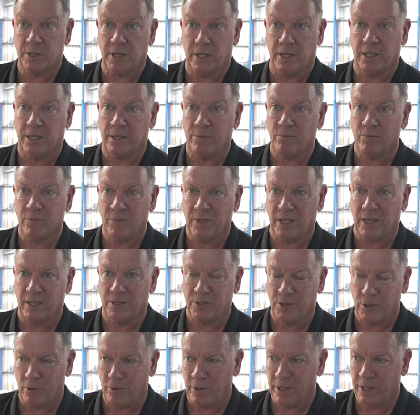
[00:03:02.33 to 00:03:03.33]
They're
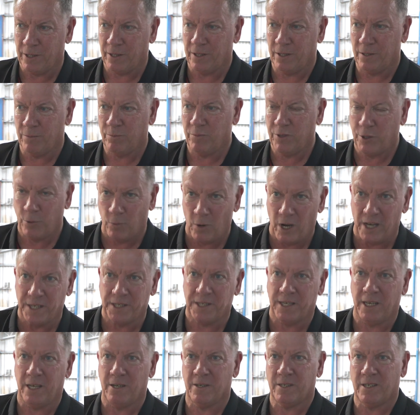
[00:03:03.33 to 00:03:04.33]
doing the weight
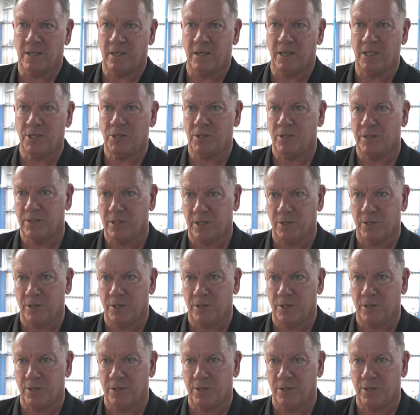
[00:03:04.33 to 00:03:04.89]
calculations.